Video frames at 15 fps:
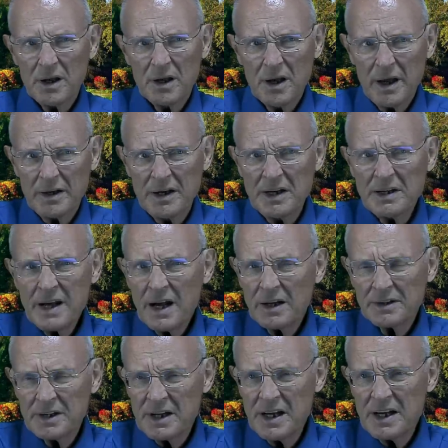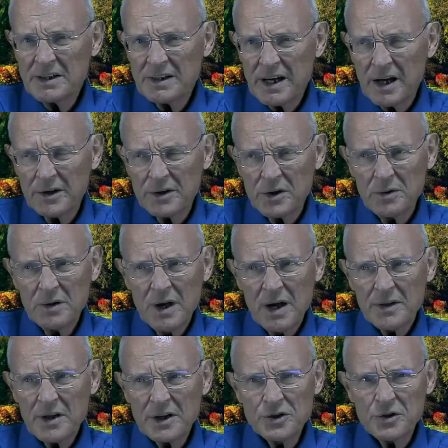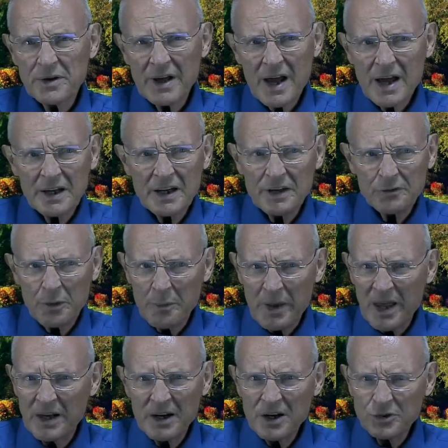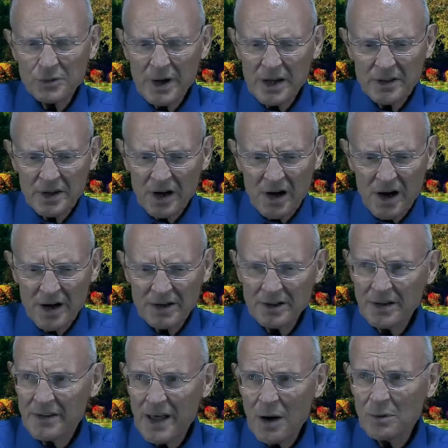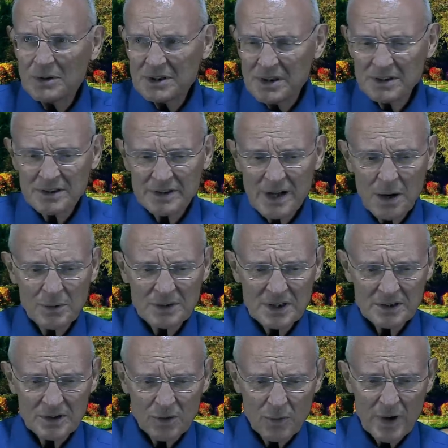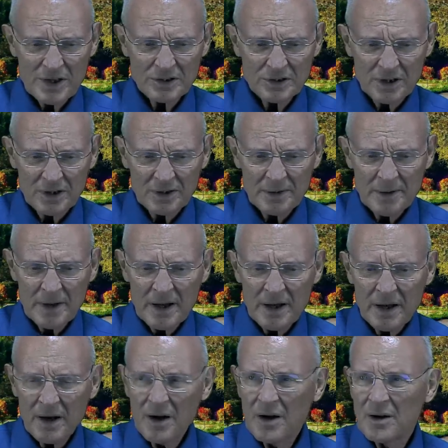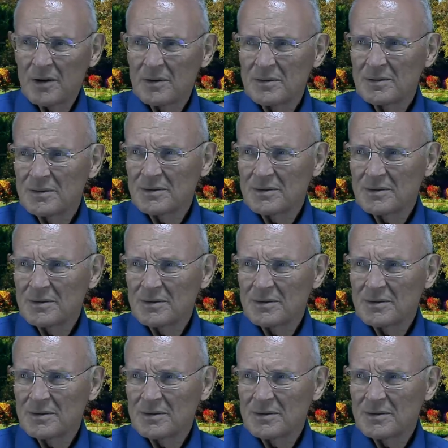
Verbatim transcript: did he, tell, did he tell you that you can't eat from any tree in the garden? That was his, that was his question. Well, Genesis chapter